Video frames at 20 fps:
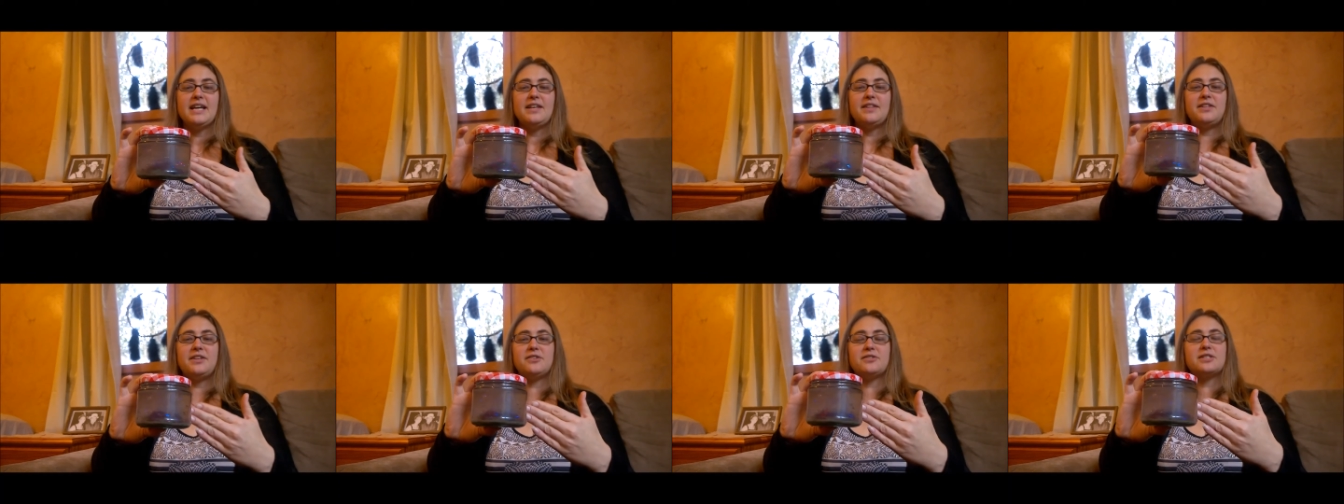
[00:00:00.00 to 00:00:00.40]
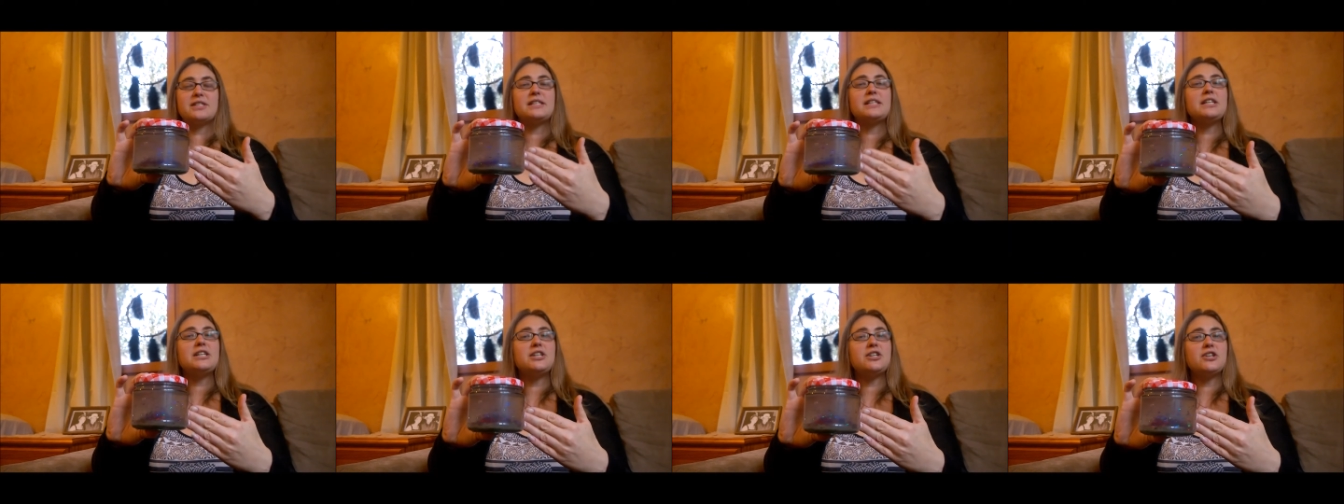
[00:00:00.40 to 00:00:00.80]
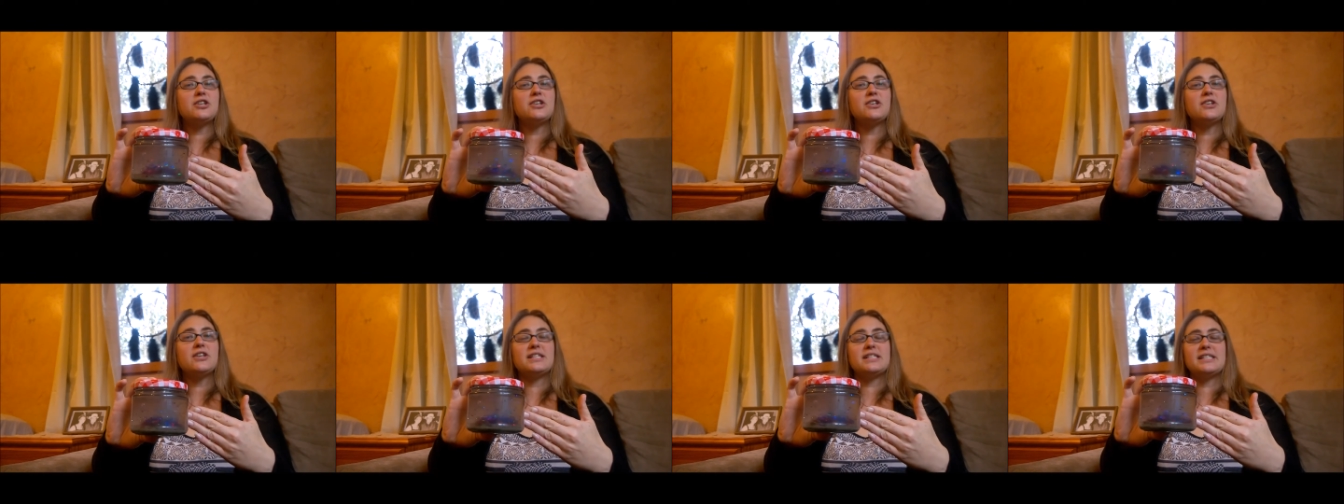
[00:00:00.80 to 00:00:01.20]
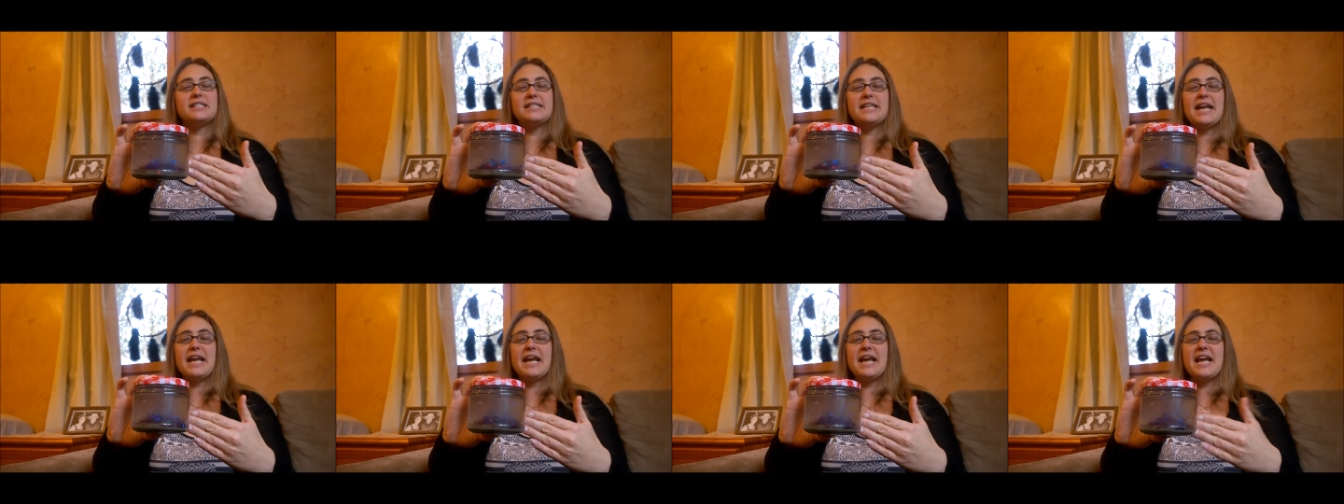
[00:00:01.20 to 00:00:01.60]
there's glitter and
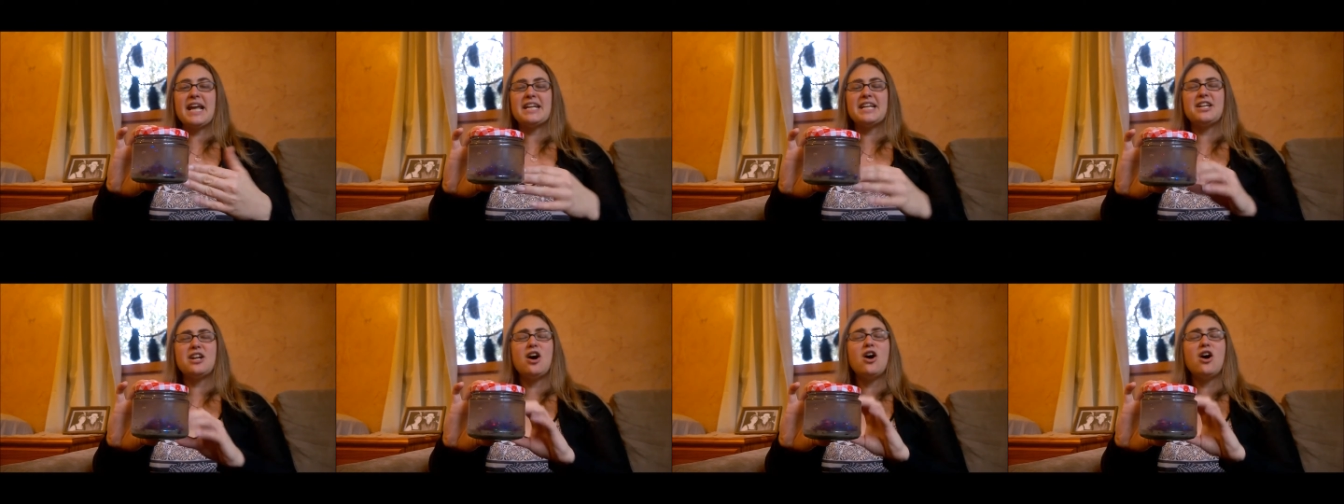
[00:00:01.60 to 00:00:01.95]
sand, and